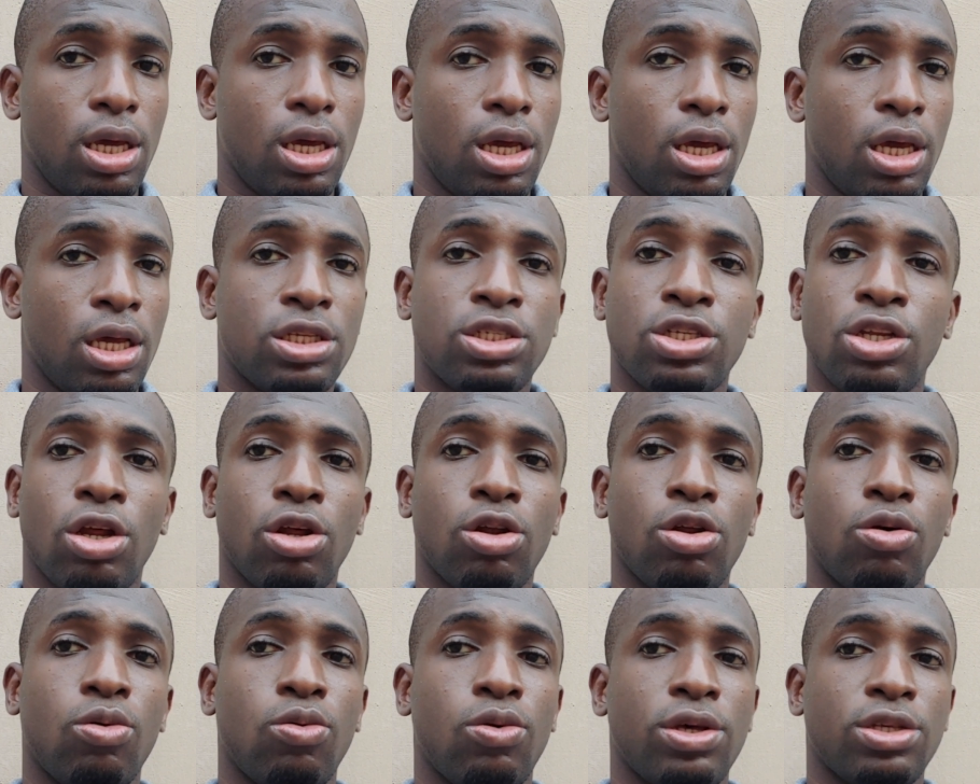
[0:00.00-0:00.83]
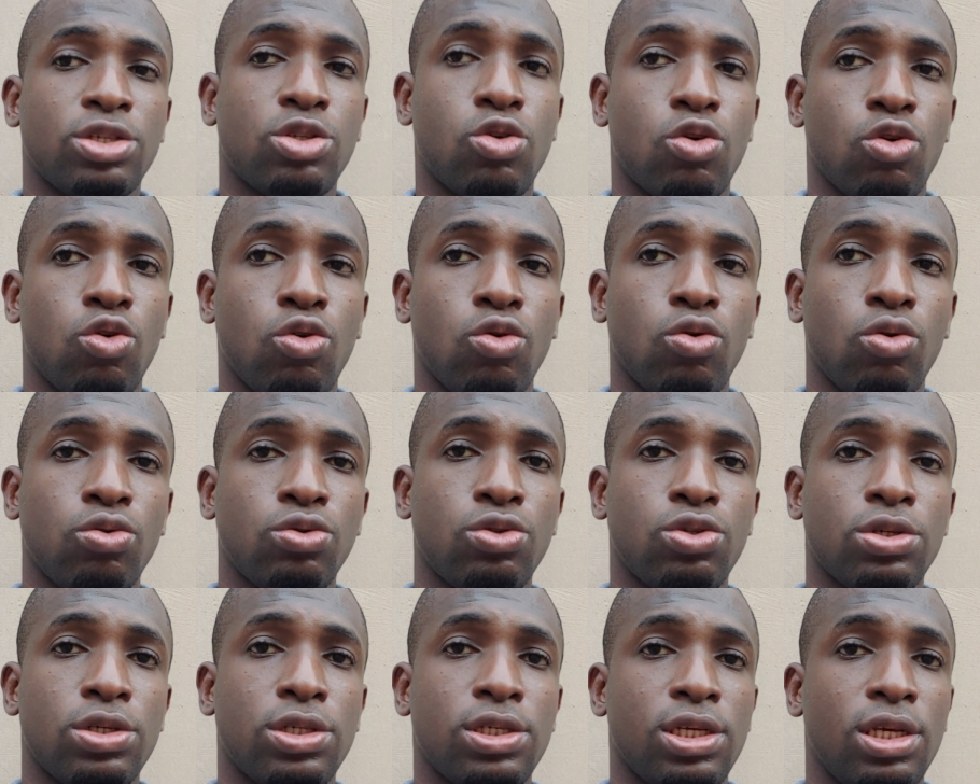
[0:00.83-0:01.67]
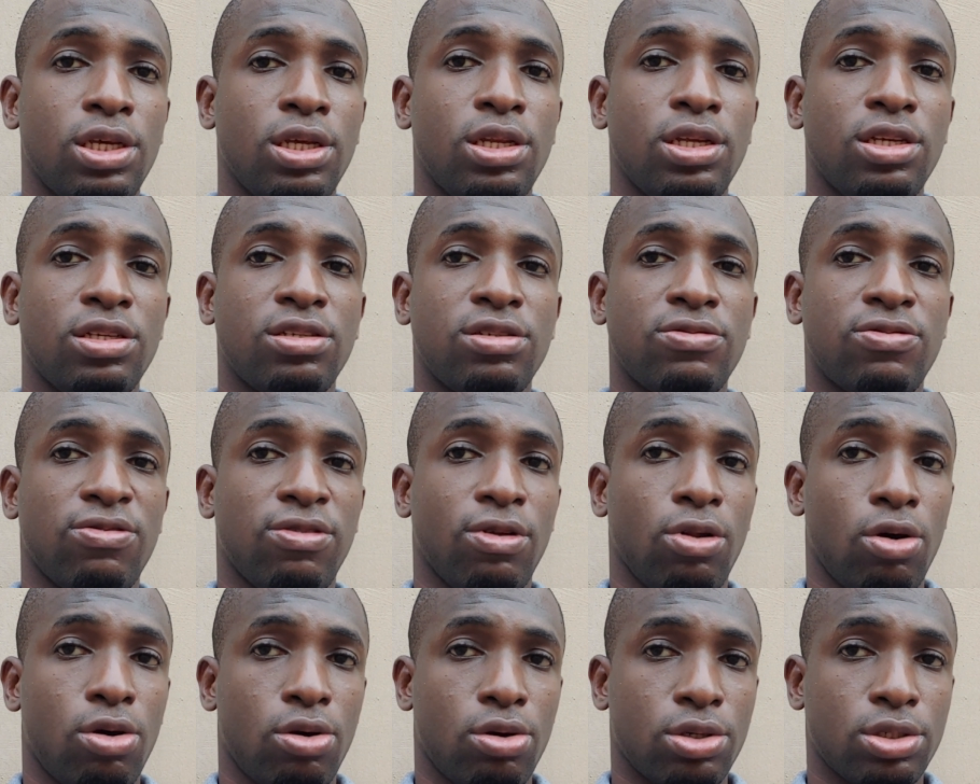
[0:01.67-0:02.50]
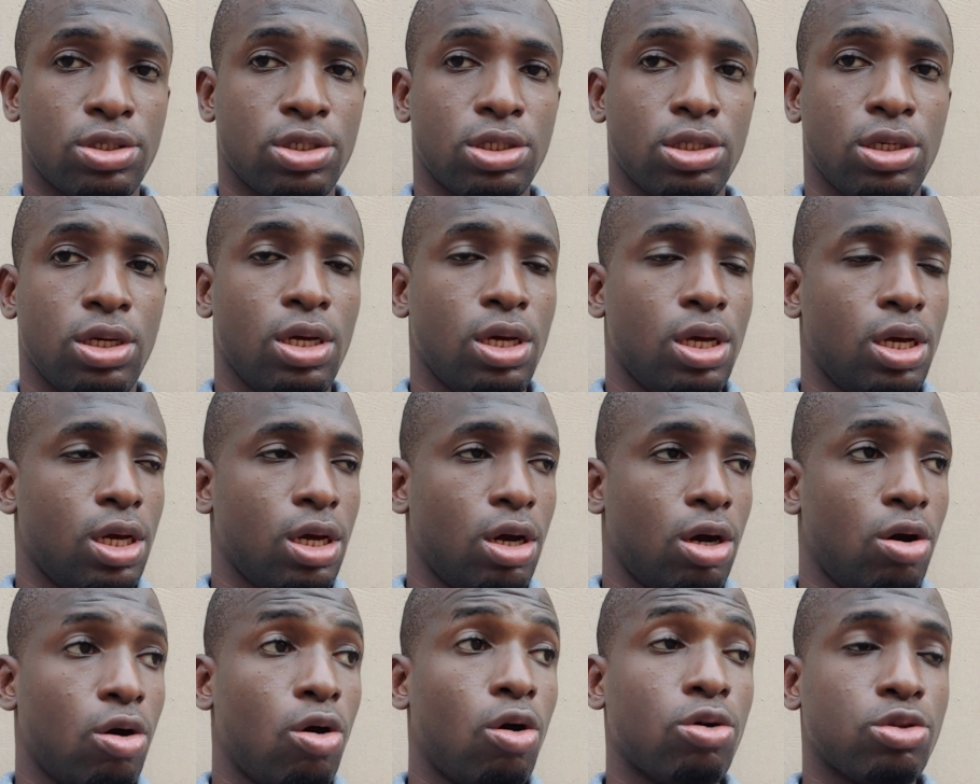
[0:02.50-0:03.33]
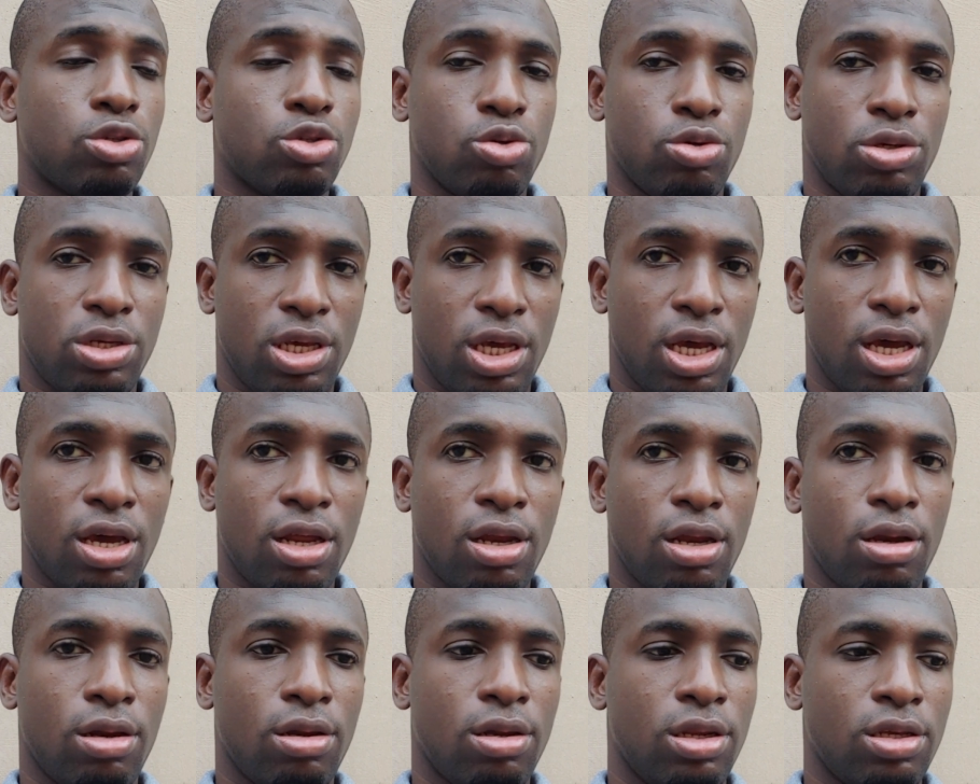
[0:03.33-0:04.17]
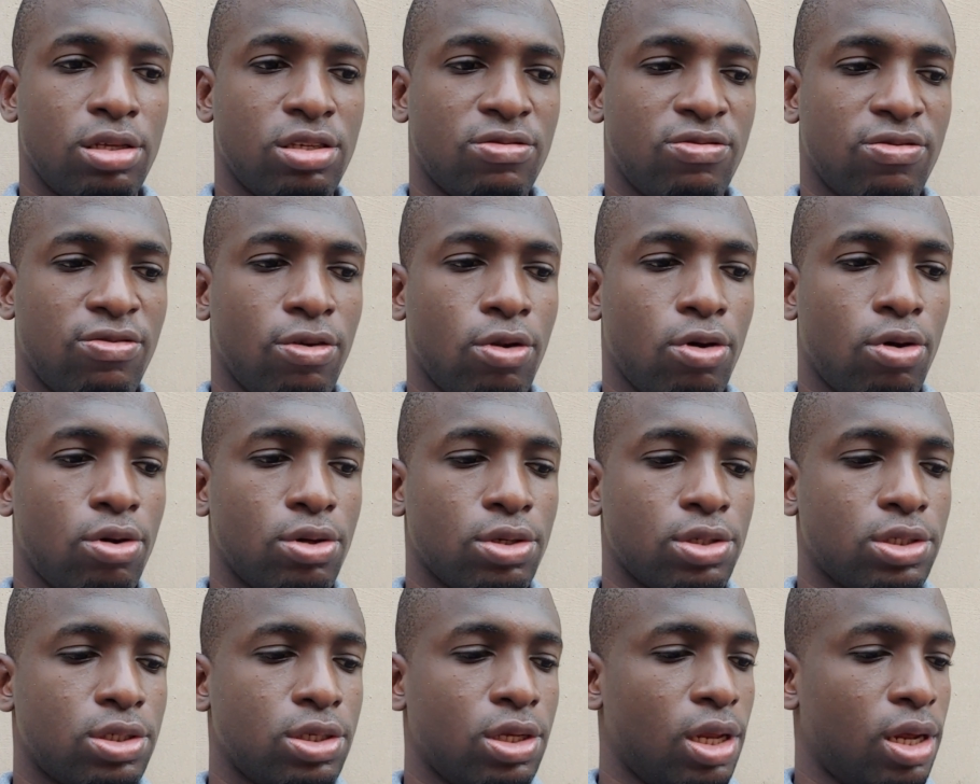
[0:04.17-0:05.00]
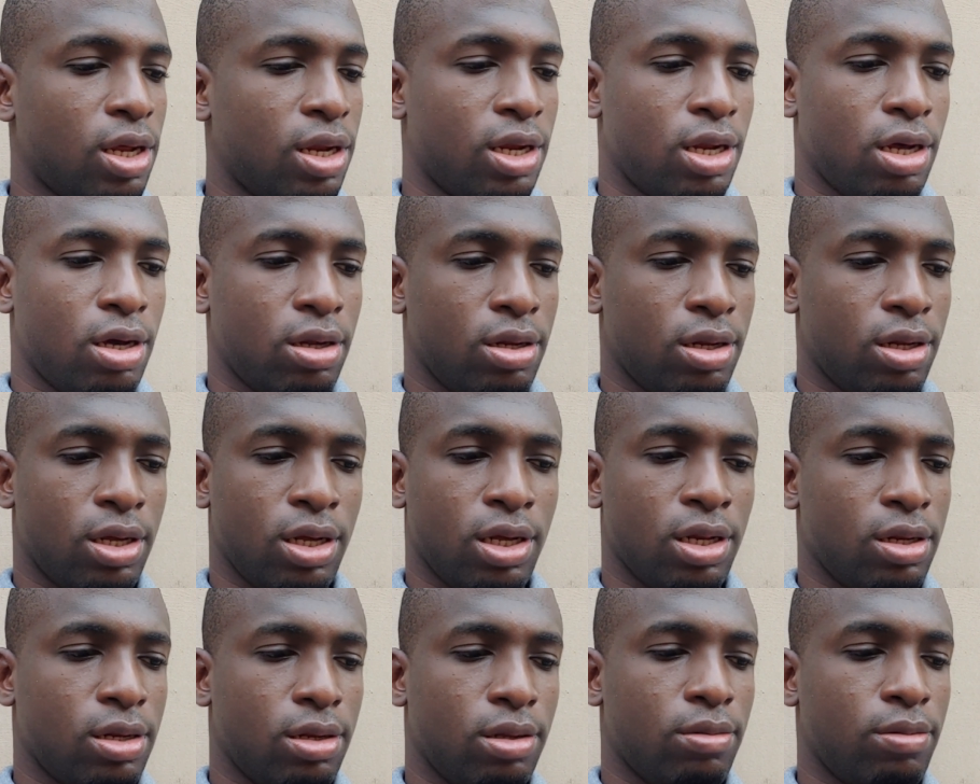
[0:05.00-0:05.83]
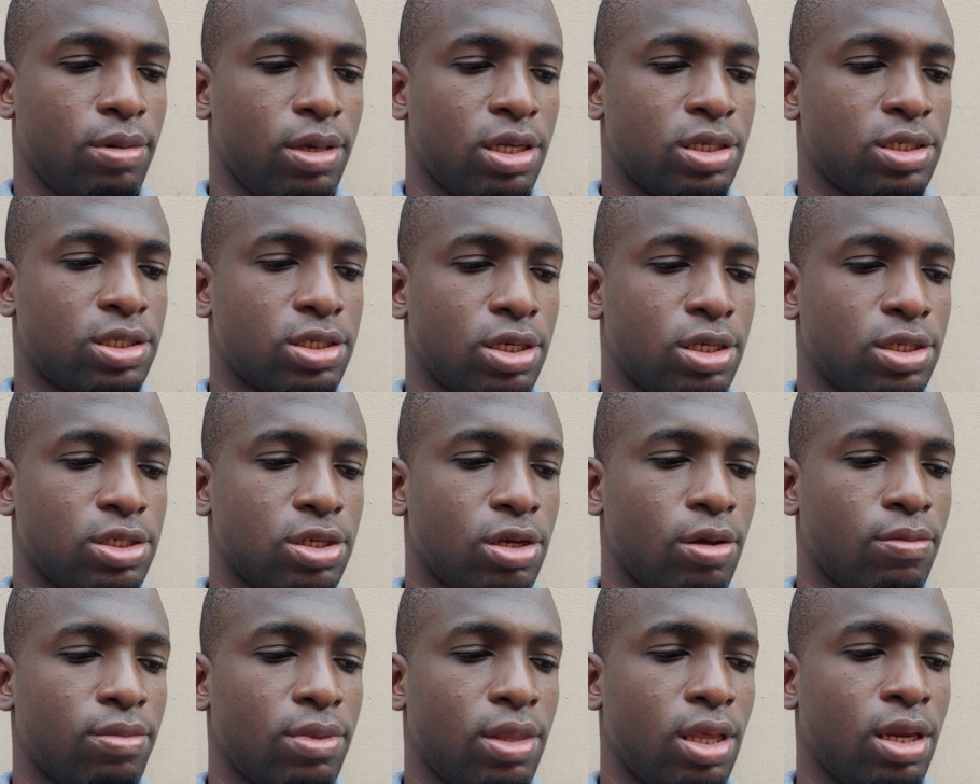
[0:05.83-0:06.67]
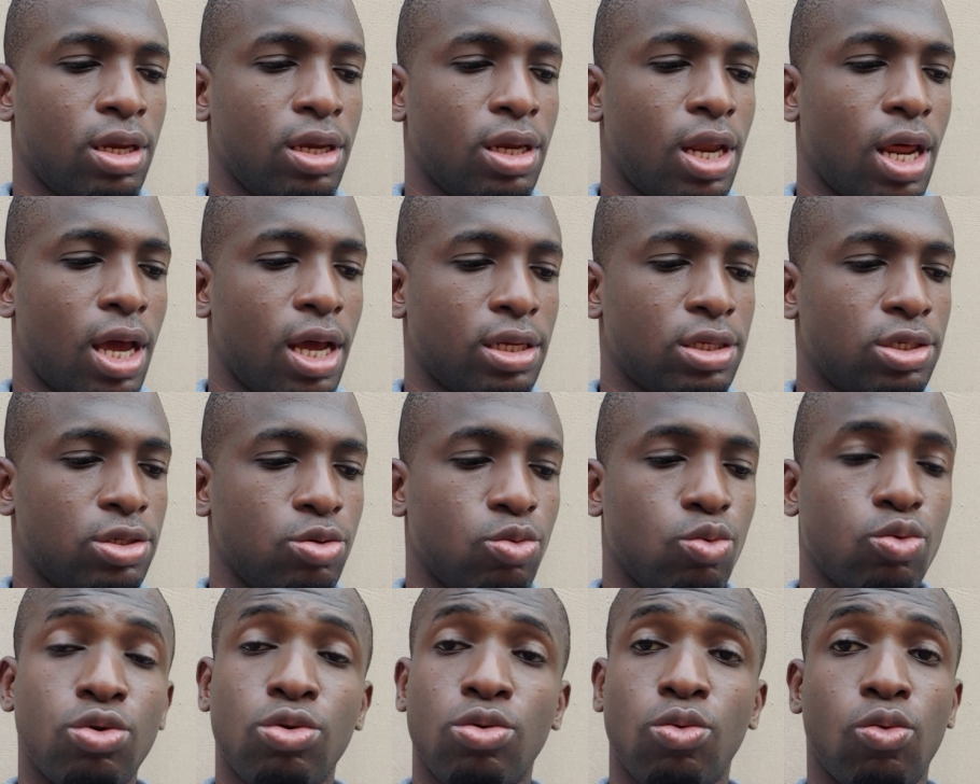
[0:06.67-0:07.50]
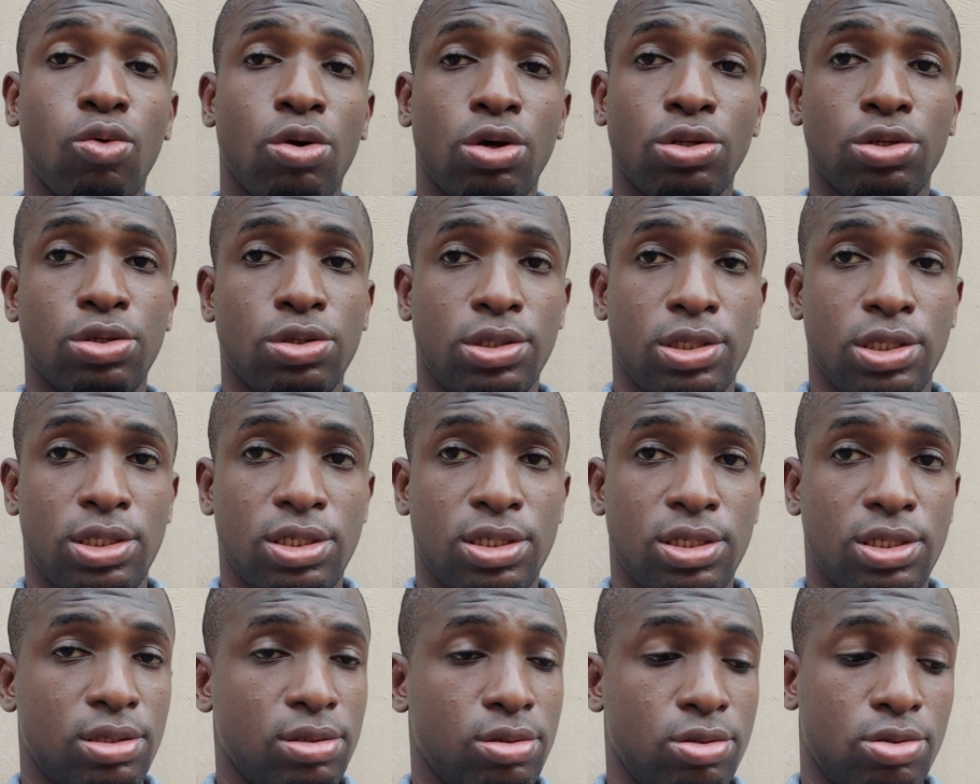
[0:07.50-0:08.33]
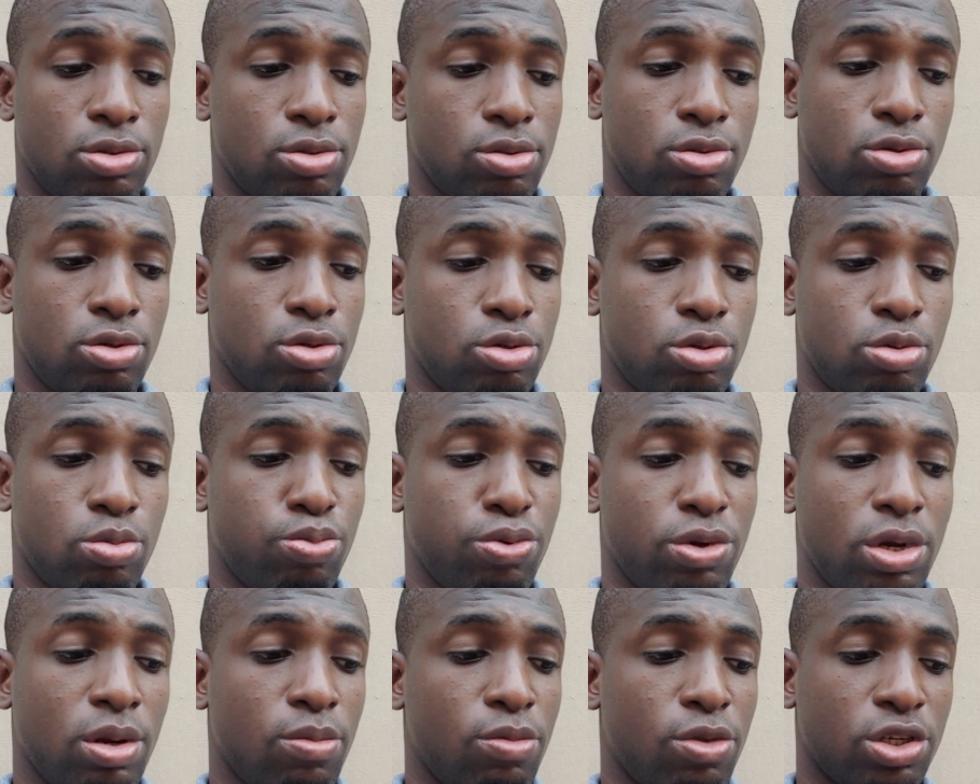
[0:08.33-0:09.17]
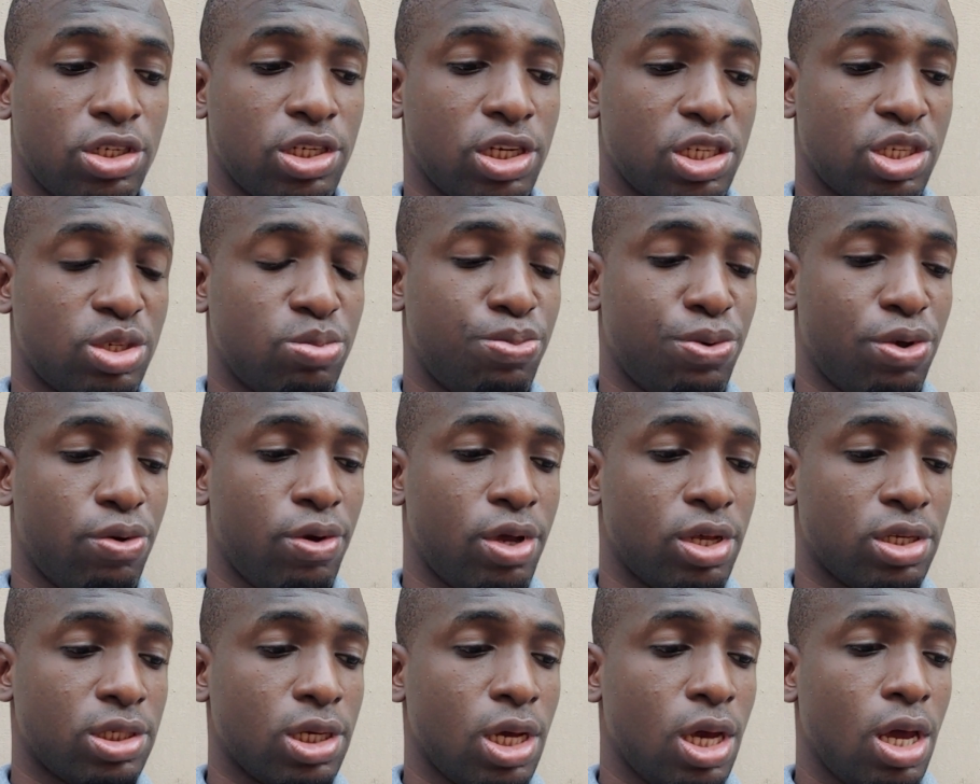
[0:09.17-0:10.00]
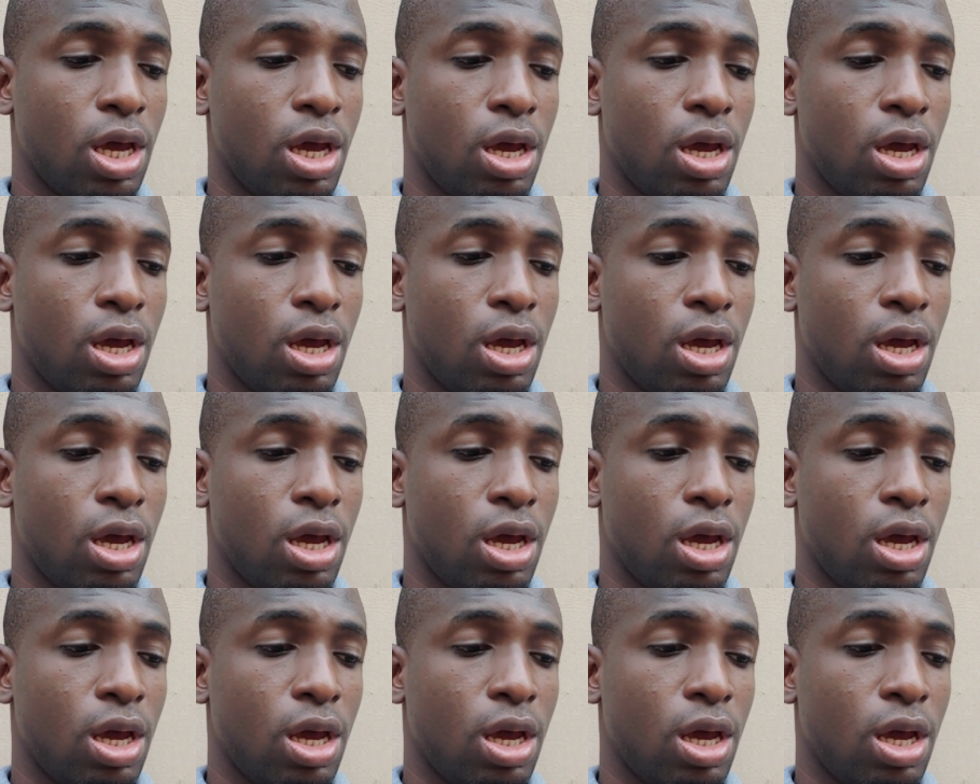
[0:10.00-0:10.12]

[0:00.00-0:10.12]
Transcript: it's not always cool to see these flaws or to hear these flaws. Yeah, and it's something that you wouldn't want to pretty much experience.